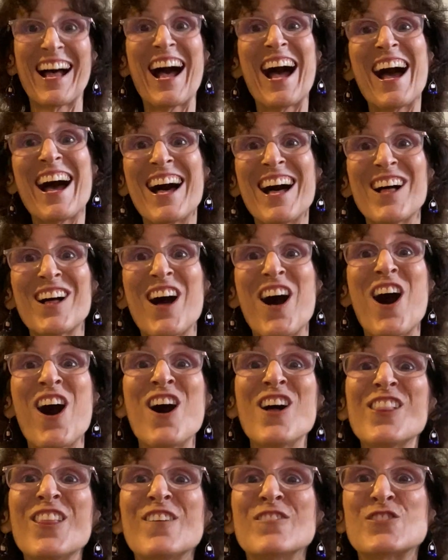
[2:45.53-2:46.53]

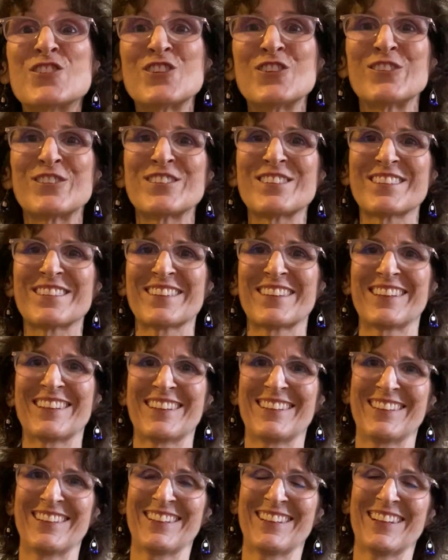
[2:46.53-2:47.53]
olive juice.
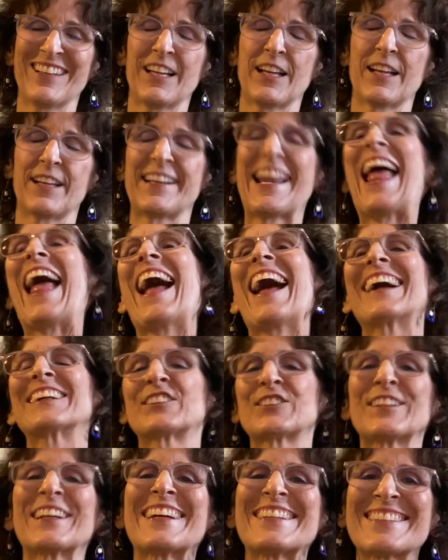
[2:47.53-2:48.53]

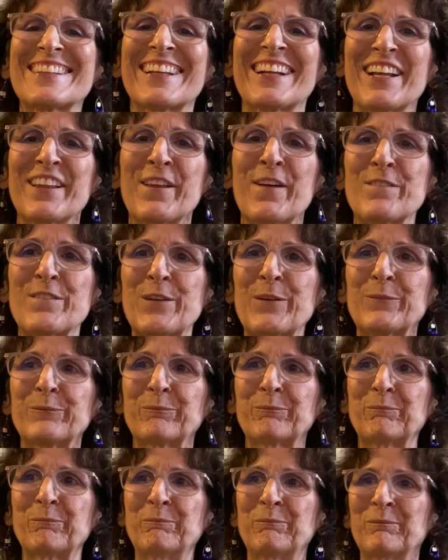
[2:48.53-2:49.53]
Actually, I said I love you.
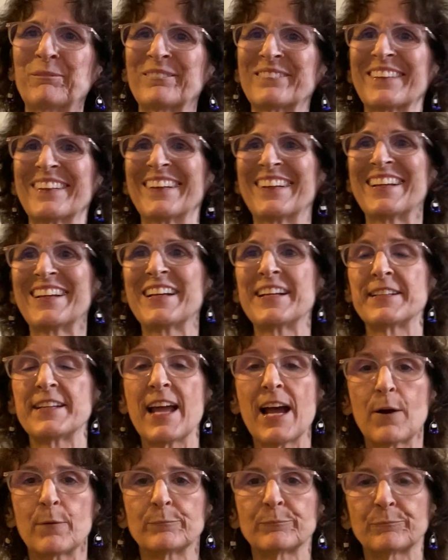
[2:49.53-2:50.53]

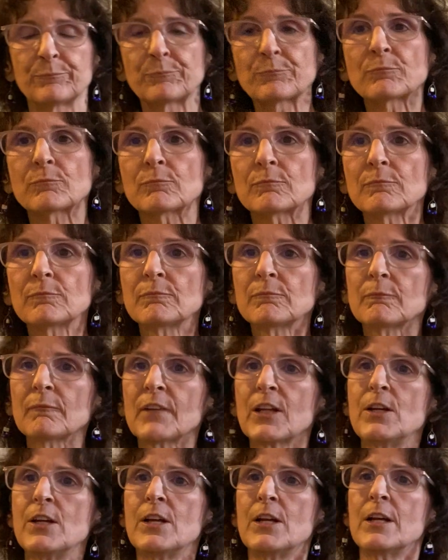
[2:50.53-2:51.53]
Now,
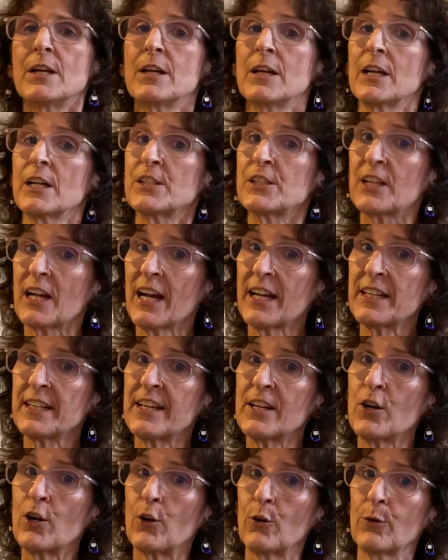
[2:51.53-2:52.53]
you kind of
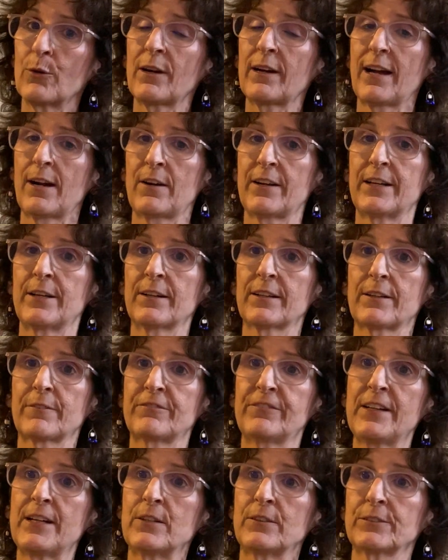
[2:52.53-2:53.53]
know how Erica
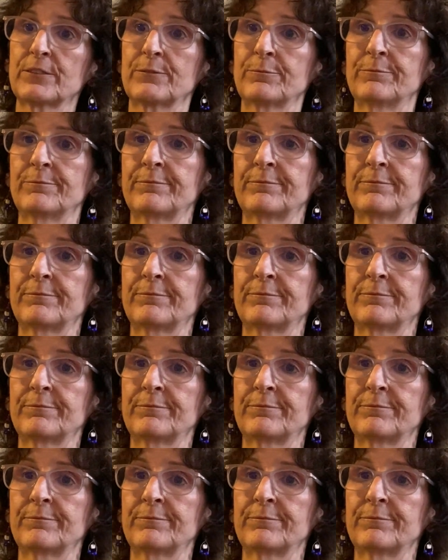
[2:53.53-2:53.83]
felt